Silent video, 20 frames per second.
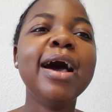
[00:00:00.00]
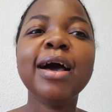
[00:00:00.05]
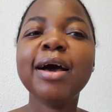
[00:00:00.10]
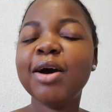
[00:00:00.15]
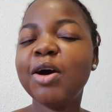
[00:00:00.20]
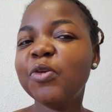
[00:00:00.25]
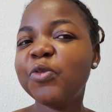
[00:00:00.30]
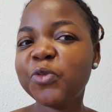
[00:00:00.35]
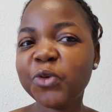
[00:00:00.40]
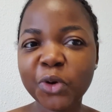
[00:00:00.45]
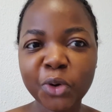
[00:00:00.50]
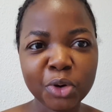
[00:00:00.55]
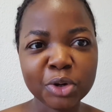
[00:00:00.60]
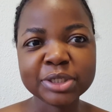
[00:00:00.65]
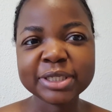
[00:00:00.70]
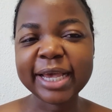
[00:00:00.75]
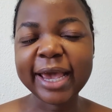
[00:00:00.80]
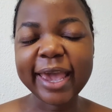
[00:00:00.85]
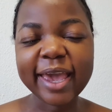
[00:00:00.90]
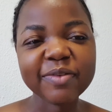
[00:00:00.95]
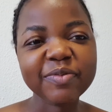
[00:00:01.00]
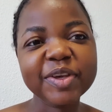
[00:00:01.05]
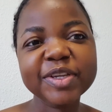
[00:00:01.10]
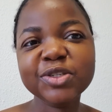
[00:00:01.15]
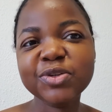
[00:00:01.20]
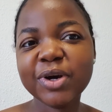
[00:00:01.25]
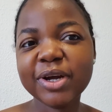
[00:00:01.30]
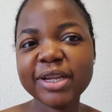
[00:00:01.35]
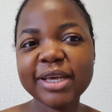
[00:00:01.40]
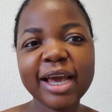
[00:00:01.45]
of course, I
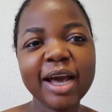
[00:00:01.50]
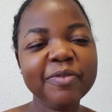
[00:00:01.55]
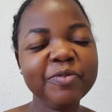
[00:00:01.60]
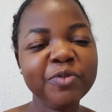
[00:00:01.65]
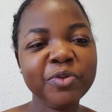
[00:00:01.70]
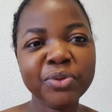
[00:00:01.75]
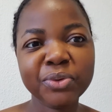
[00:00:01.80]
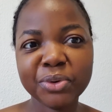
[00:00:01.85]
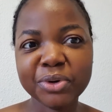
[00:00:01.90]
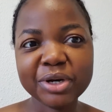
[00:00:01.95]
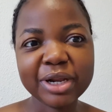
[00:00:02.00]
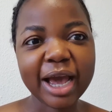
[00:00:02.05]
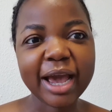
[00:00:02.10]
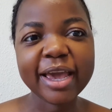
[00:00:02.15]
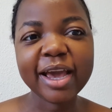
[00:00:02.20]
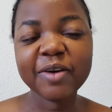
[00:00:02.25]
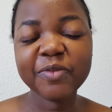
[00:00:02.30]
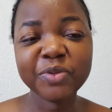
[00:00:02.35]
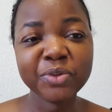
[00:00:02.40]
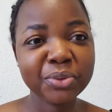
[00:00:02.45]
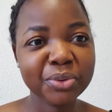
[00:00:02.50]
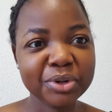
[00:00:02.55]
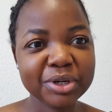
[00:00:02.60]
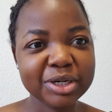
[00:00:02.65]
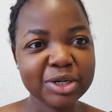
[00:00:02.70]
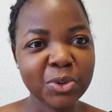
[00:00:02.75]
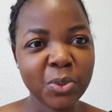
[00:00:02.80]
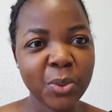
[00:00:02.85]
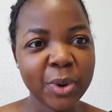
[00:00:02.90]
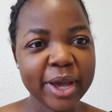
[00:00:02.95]
eventually have thrown
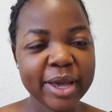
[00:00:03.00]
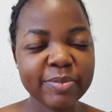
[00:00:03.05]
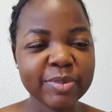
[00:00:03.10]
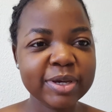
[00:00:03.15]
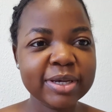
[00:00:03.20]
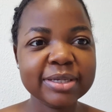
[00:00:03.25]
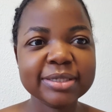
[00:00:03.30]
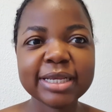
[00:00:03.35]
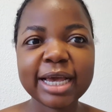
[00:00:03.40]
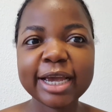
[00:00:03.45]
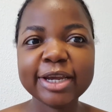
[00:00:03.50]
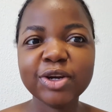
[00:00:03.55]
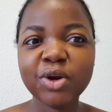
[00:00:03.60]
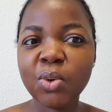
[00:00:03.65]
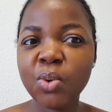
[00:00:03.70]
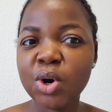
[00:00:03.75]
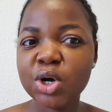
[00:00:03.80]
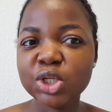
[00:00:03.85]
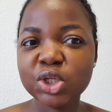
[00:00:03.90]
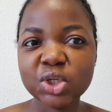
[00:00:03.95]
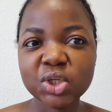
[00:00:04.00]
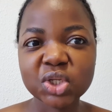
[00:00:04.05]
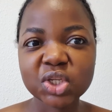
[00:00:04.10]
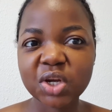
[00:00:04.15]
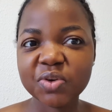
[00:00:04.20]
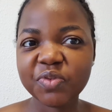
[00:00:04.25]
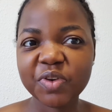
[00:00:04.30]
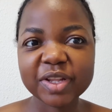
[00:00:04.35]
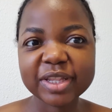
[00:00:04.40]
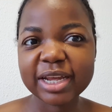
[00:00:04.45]
it away because I don't want to
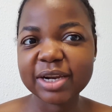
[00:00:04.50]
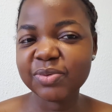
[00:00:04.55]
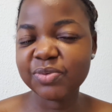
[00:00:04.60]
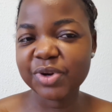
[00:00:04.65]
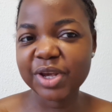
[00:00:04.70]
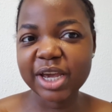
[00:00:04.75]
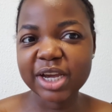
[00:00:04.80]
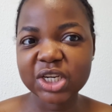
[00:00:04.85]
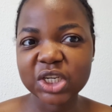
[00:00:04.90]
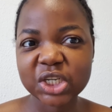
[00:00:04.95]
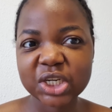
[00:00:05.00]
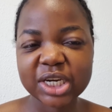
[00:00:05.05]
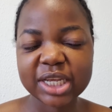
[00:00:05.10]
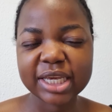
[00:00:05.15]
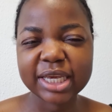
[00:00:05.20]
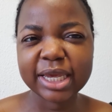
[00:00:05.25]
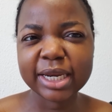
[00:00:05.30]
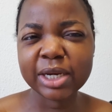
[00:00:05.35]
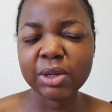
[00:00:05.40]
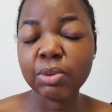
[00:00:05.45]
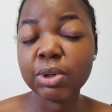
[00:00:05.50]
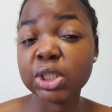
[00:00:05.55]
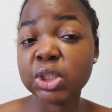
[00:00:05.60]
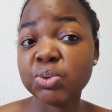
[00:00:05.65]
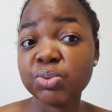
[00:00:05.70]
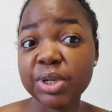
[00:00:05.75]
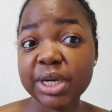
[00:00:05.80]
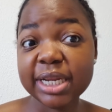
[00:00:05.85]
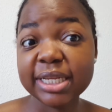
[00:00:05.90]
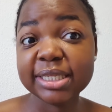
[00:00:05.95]
suffer that reaction again. It was
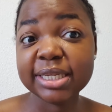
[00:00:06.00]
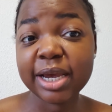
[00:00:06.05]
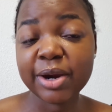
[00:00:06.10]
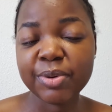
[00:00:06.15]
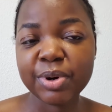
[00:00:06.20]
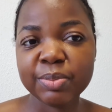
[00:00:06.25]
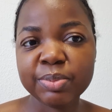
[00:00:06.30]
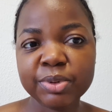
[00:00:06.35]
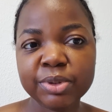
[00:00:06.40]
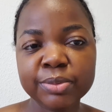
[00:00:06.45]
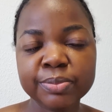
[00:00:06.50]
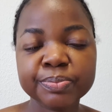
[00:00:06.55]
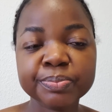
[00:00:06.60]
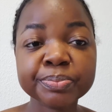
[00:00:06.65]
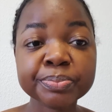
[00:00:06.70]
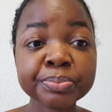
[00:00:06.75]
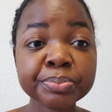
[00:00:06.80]
really terrible.